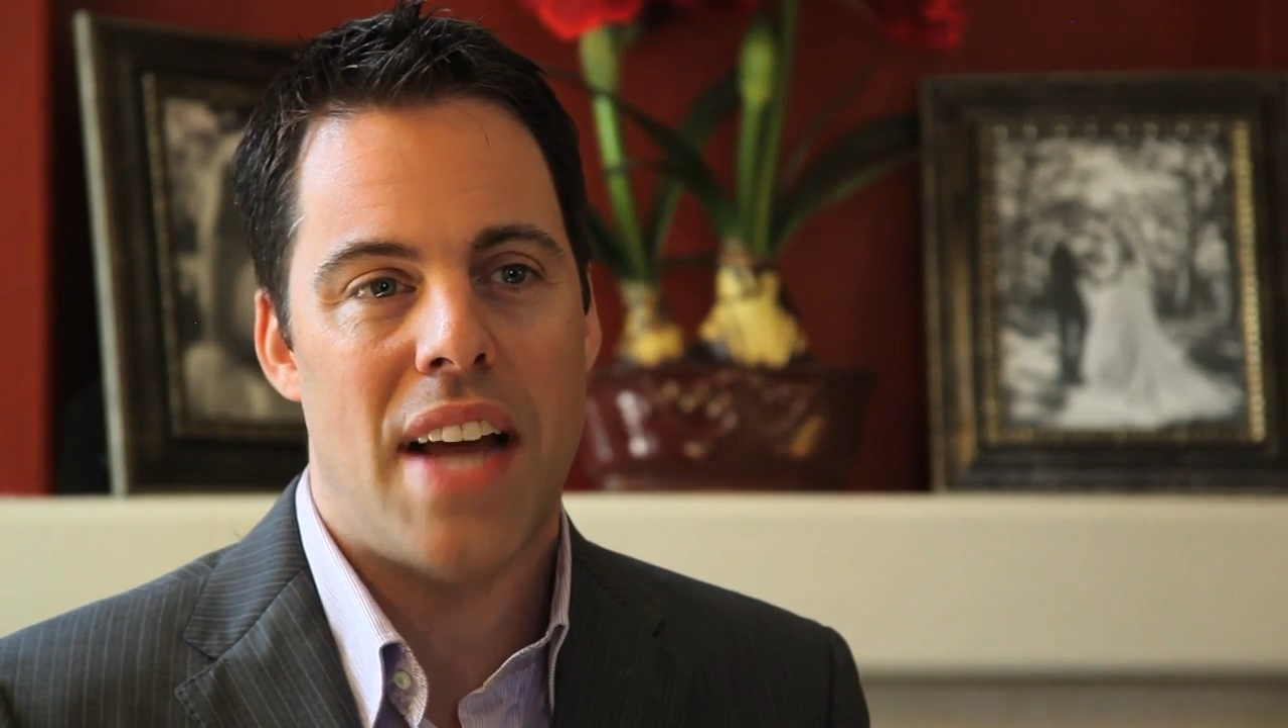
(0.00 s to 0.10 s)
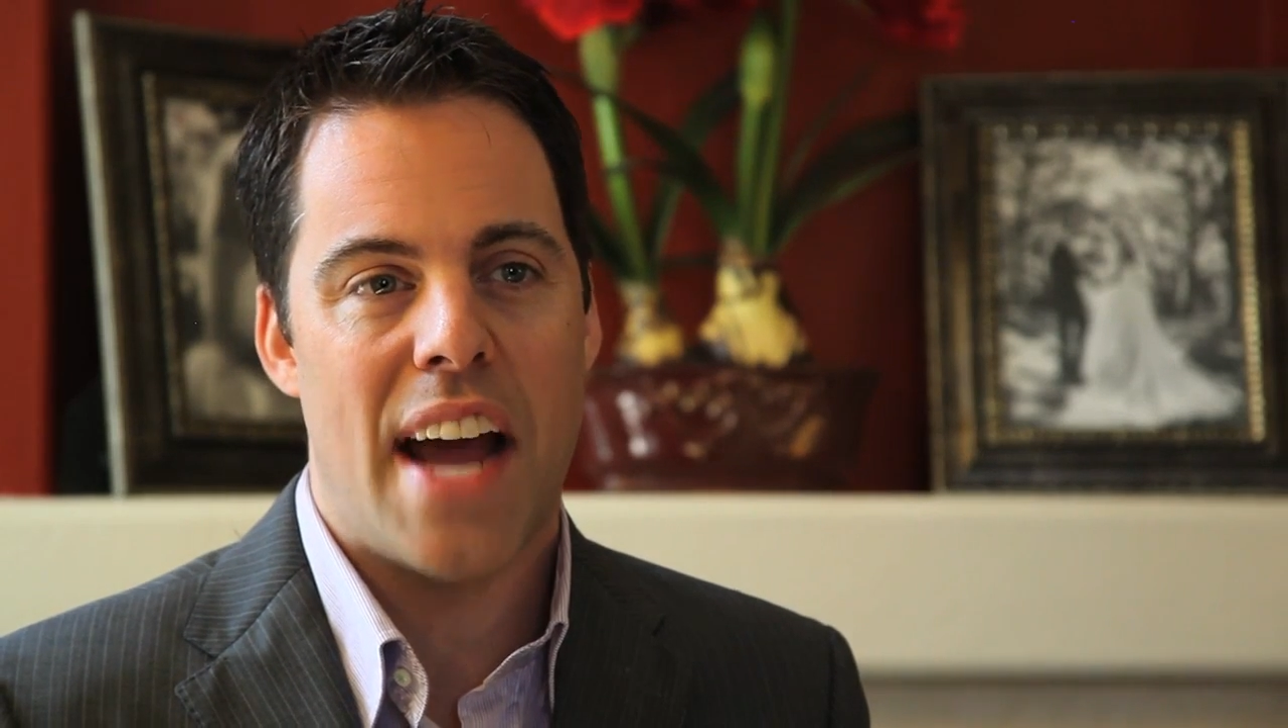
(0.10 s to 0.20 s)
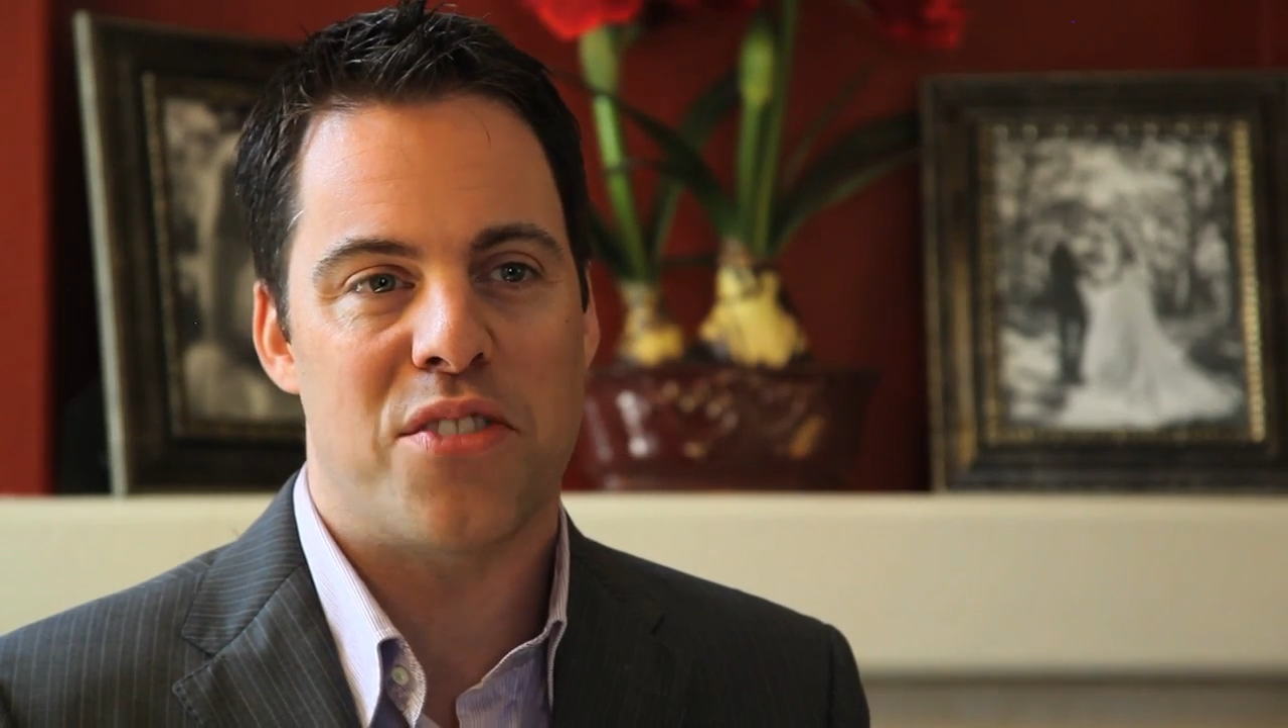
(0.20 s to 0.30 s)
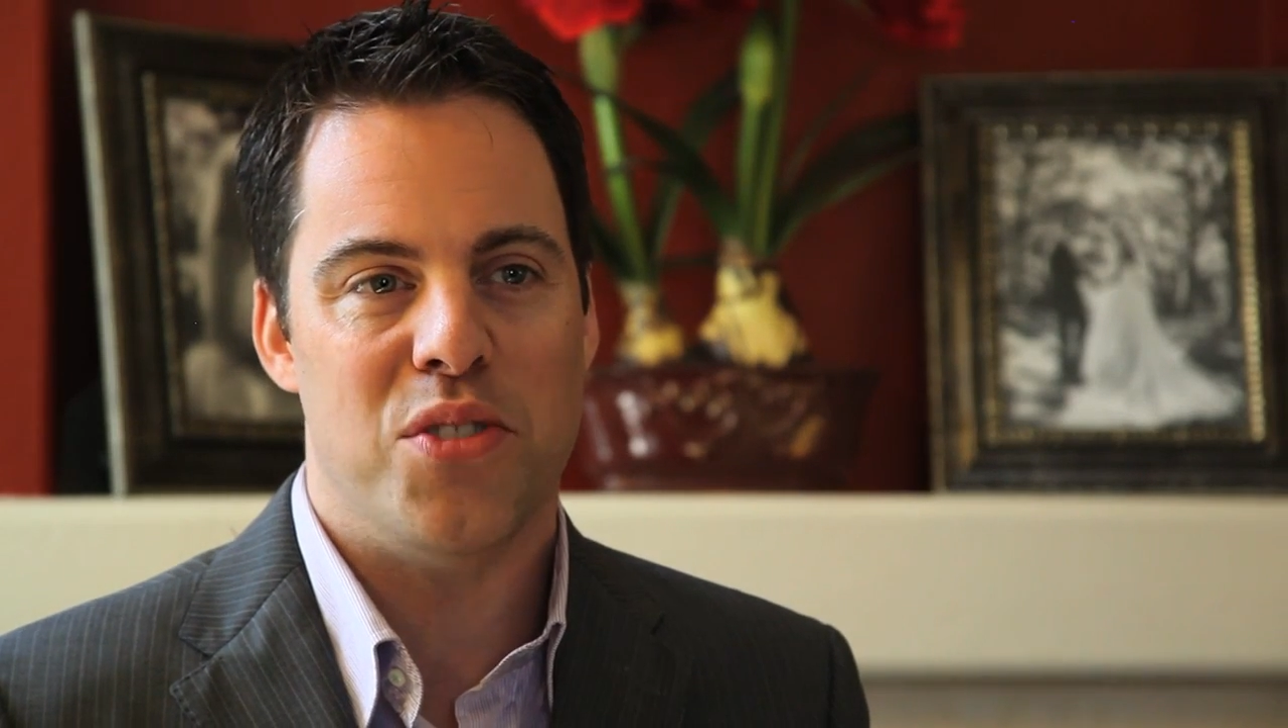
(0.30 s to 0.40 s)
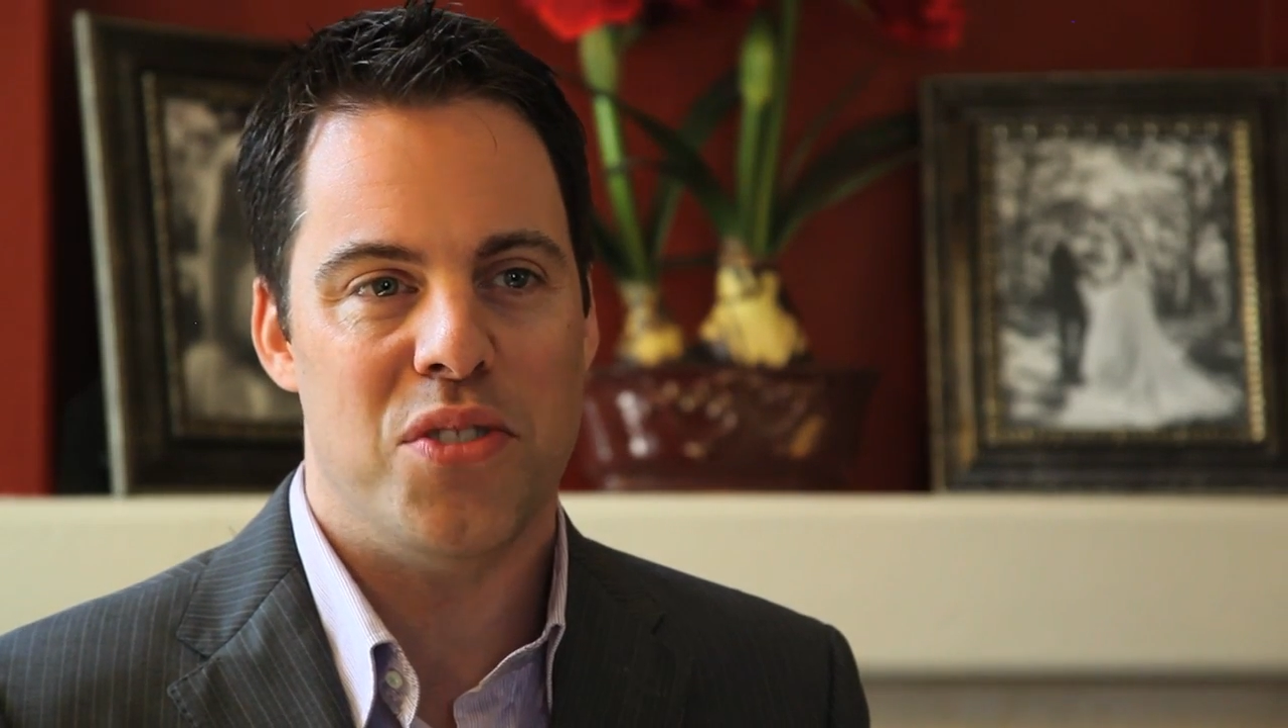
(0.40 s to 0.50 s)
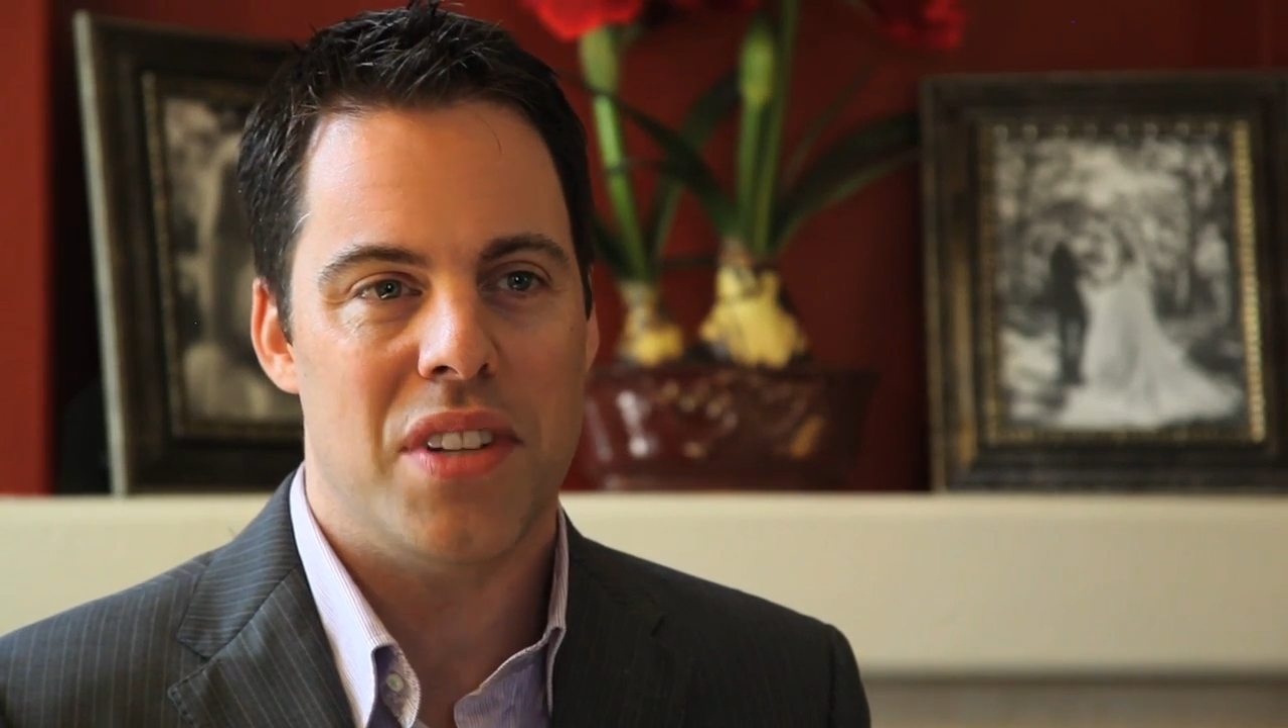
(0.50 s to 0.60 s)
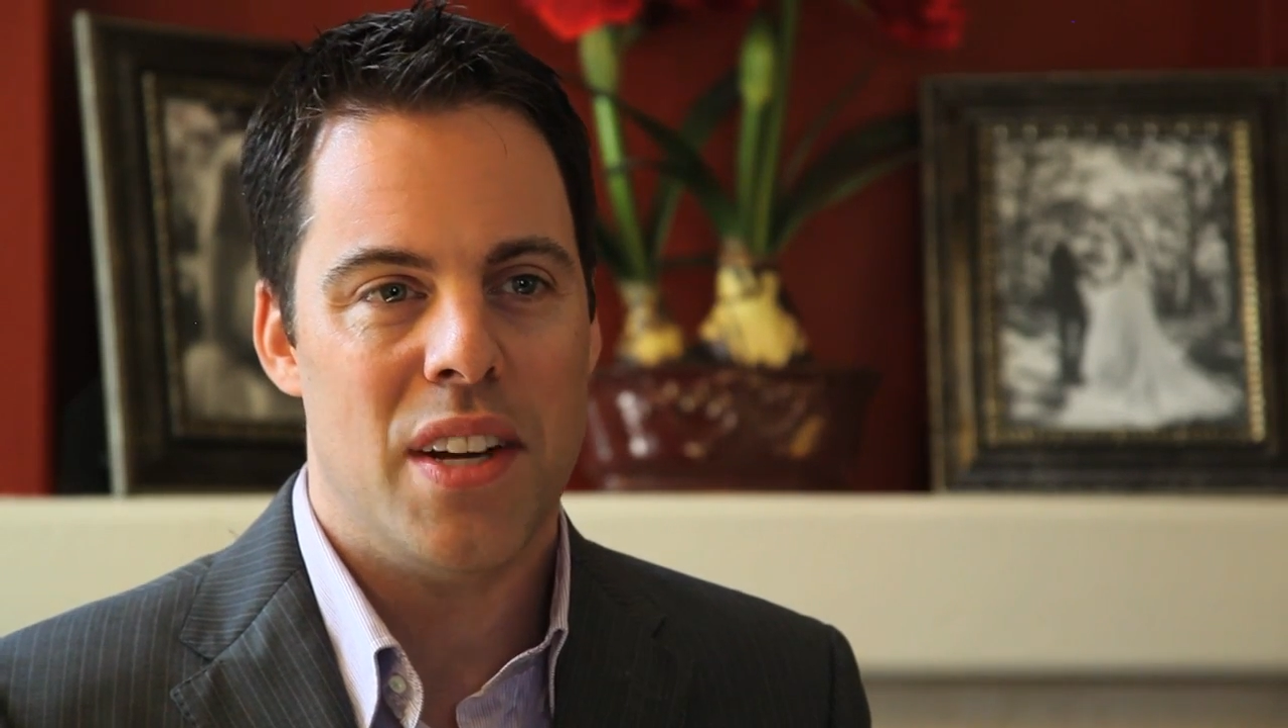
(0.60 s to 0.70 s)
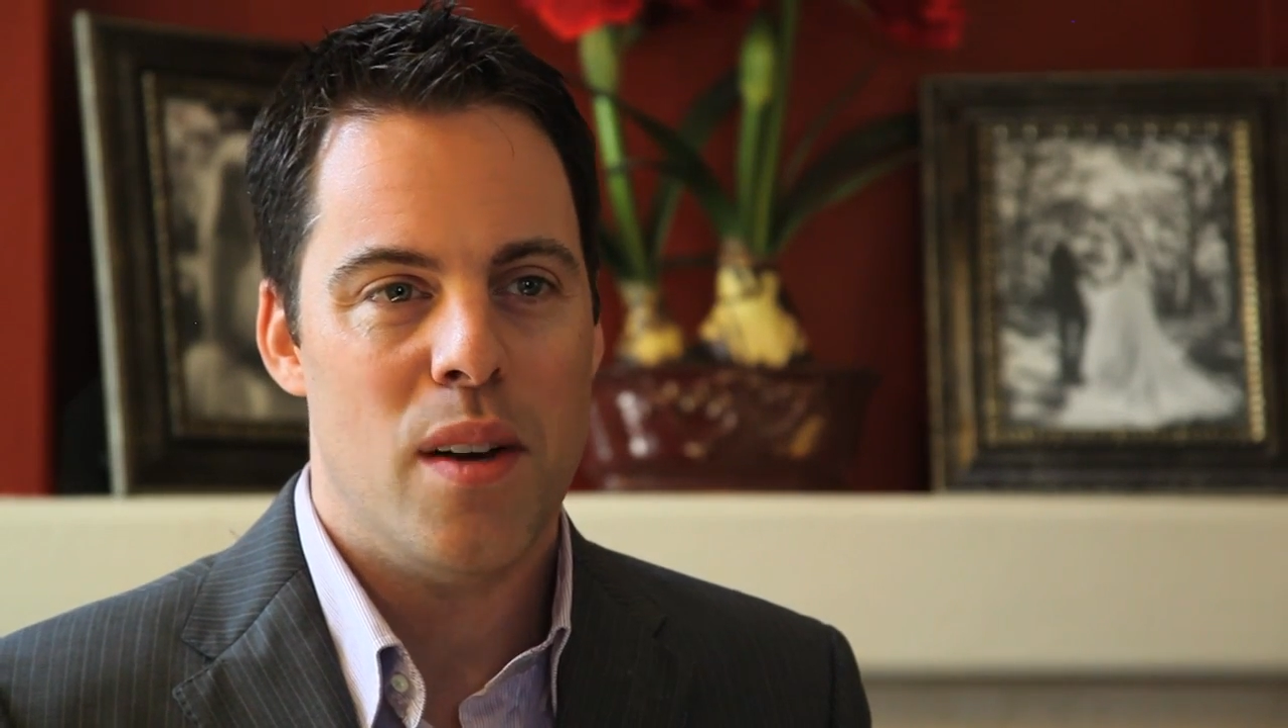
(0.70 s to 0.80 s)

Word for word: taxes.